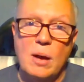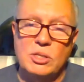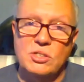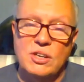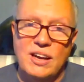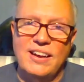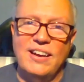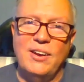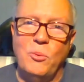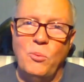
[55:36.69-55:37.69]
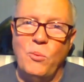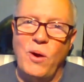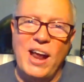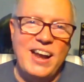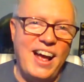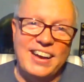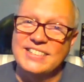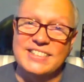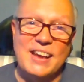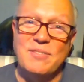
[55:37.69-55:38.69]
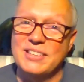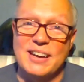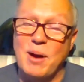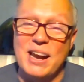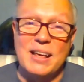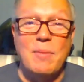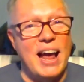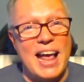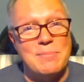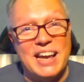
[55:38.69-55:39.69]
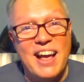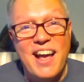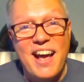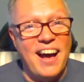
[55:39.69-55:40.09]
Thomas when I can save a ton of money in Miami.